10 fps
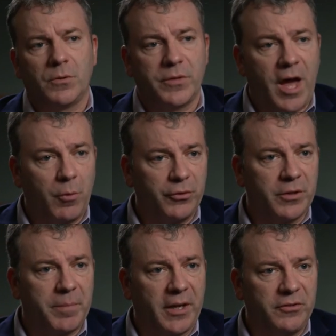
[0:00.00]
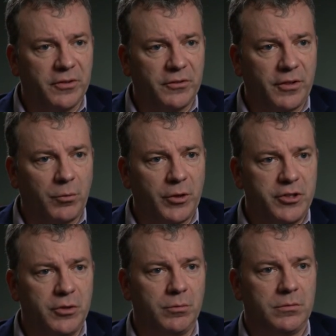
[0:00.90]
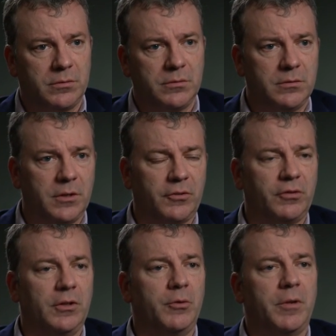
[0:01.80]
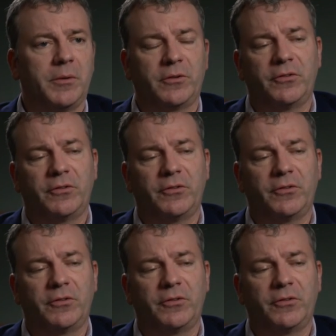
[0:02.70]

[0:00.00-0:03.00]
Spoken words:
So that was the basis on which you exclude him as a